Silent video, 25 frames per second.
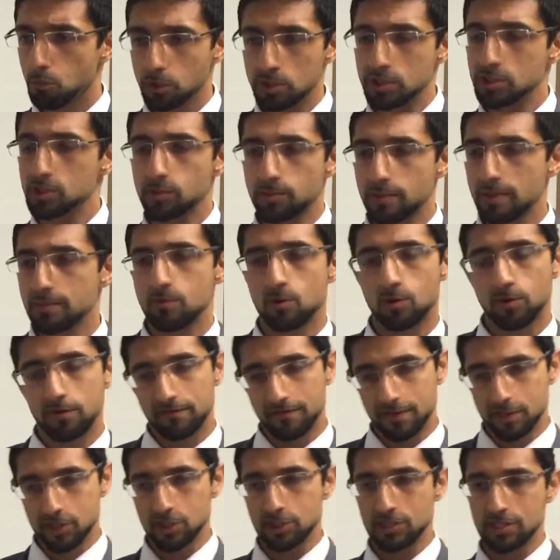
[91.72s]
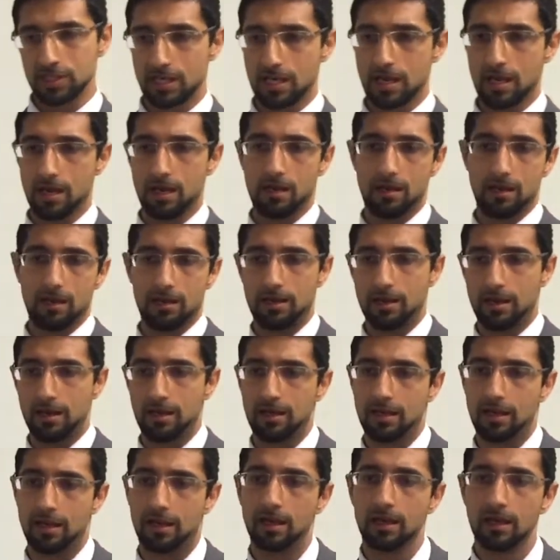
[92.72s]
wouldn't you be more efficient in
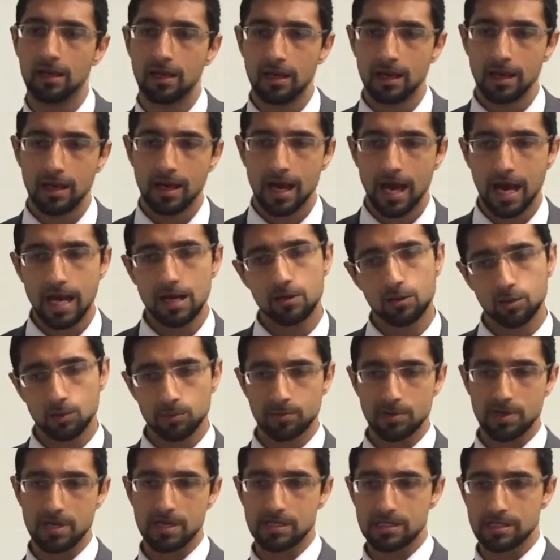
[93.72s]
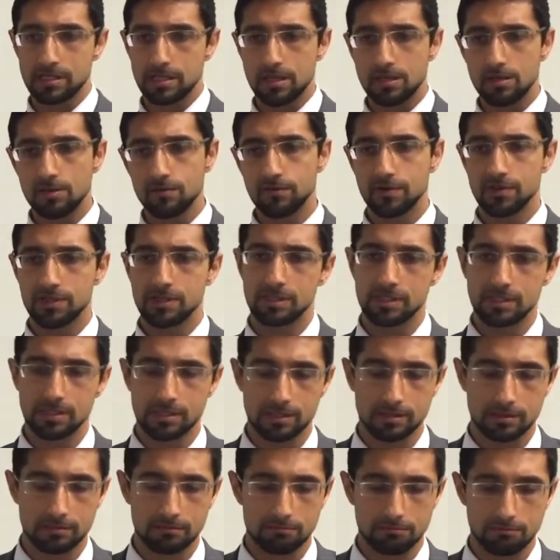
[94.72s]
a high oil price scenario
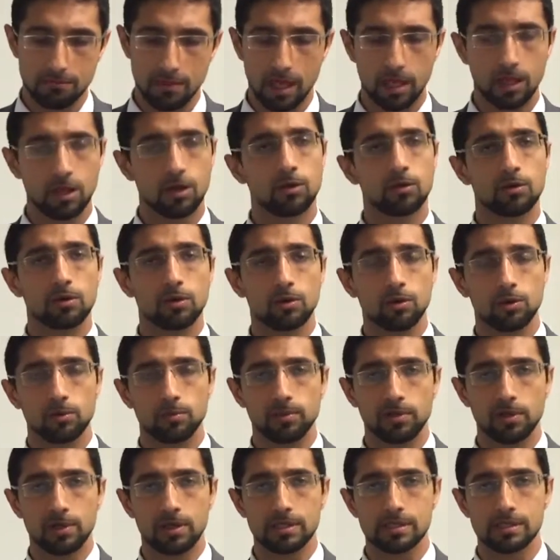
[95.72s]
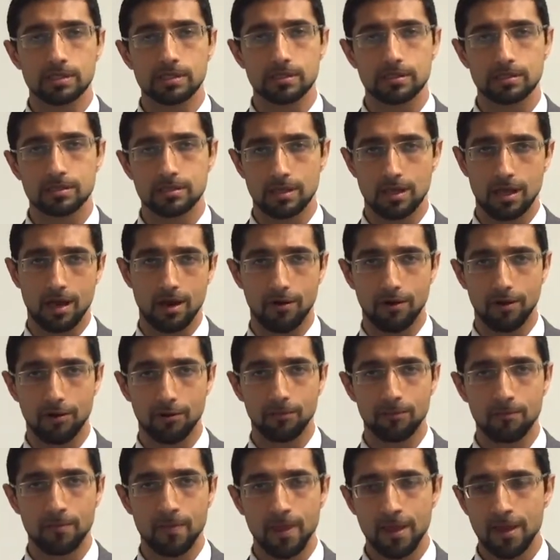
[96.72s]
versus a low oil price
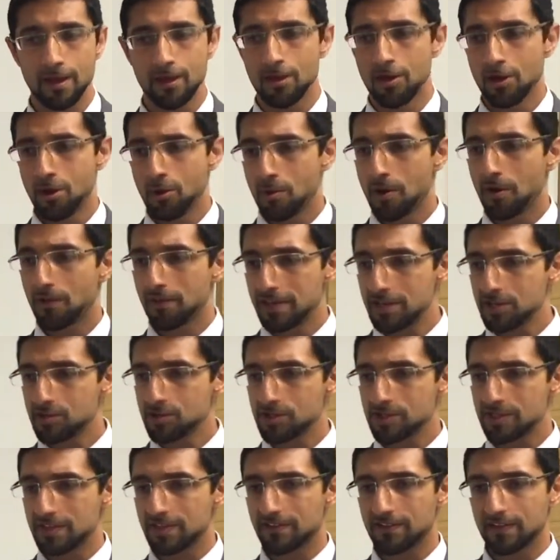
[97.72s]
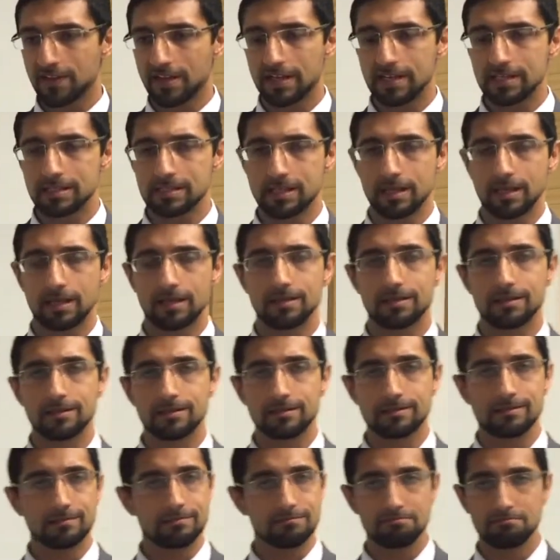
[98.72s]
scenario? Well, the interesting thing is that
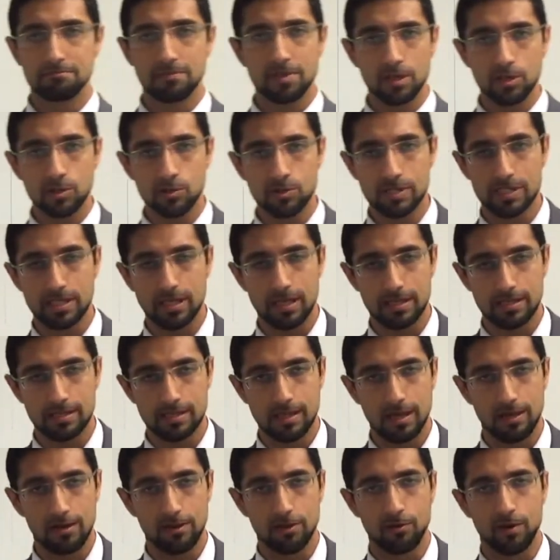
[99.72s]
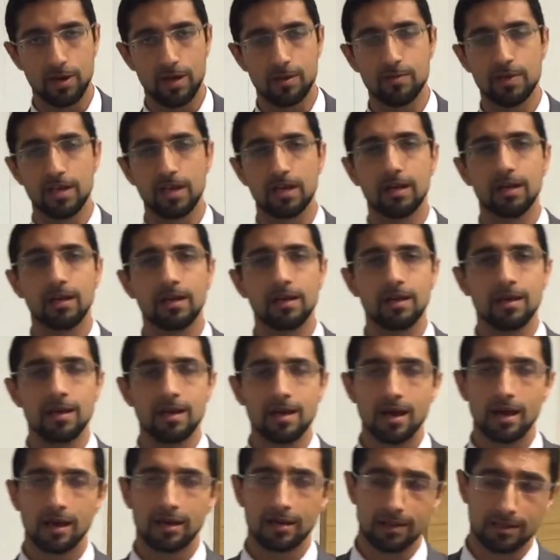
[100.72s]
countries like Saudi Arabia
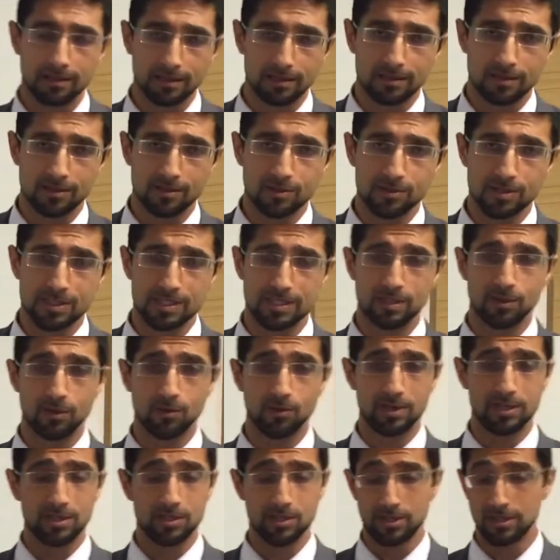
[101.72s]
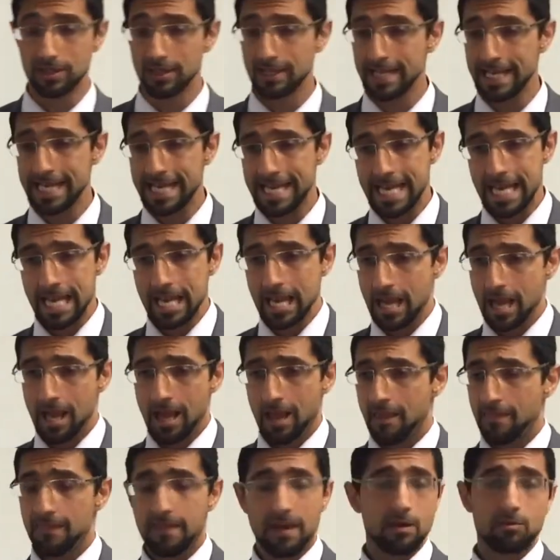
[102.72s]
and other countries in the region,
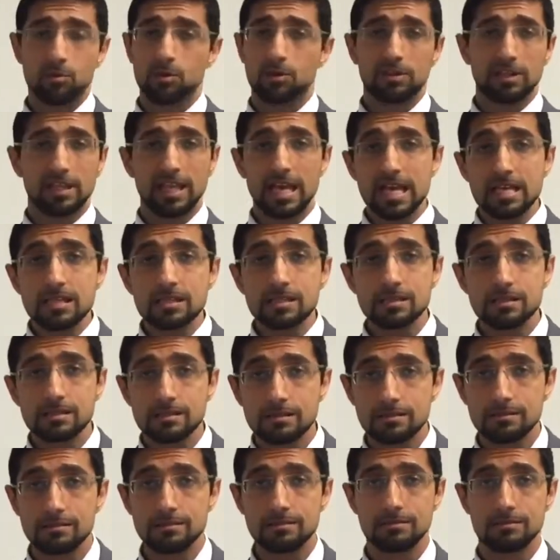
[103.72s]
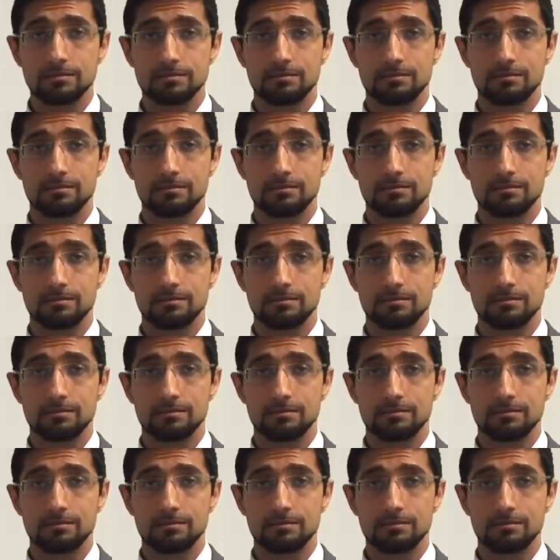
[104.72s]
they want less